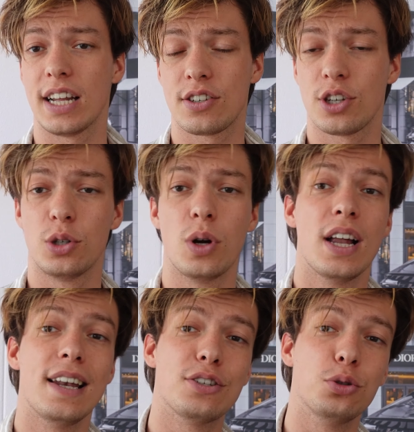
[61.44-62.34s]
So
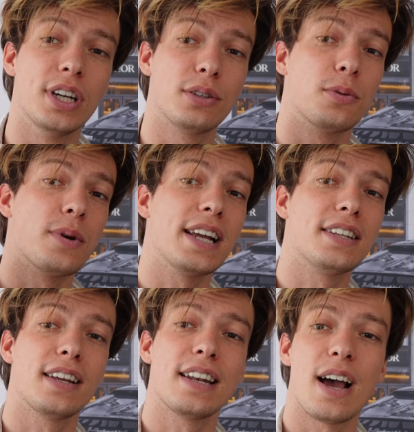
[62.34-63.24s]
let's do that right
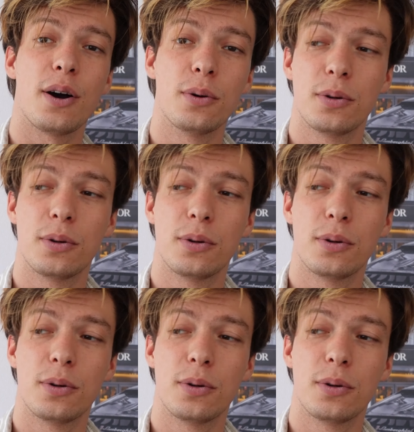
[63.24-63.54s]
now.